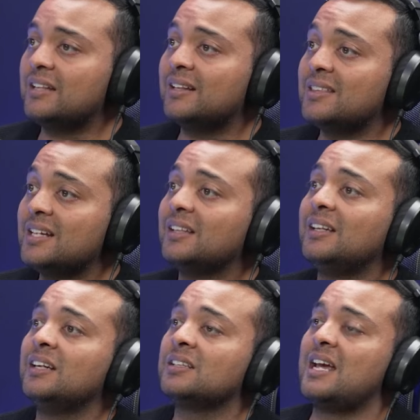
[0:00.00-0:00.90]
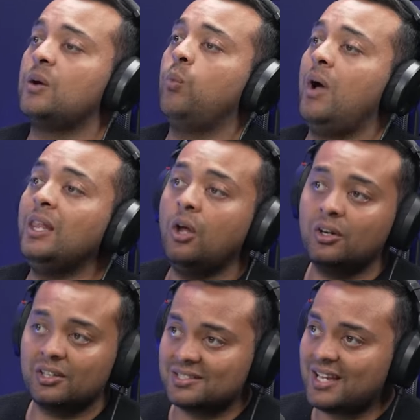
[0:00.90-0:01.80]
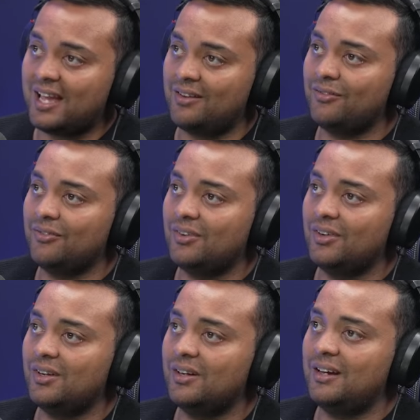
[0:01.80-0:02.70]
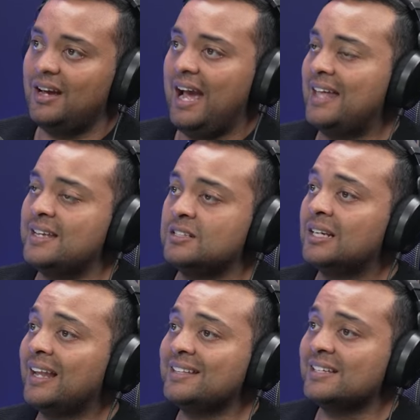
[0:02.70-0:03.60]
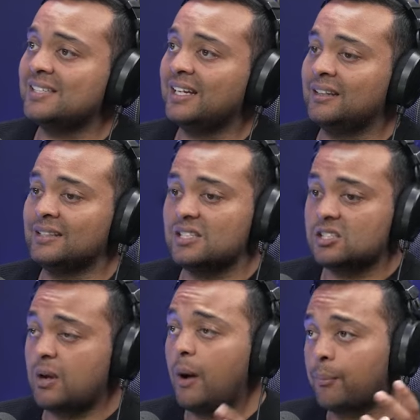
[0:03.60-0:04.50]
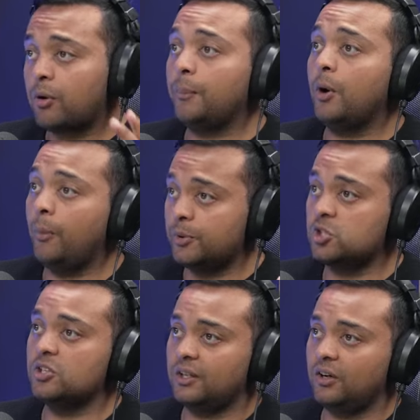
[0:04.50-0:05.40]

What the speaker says: that, they think they need to take way longer to save and they delay their second. This is proper opportunity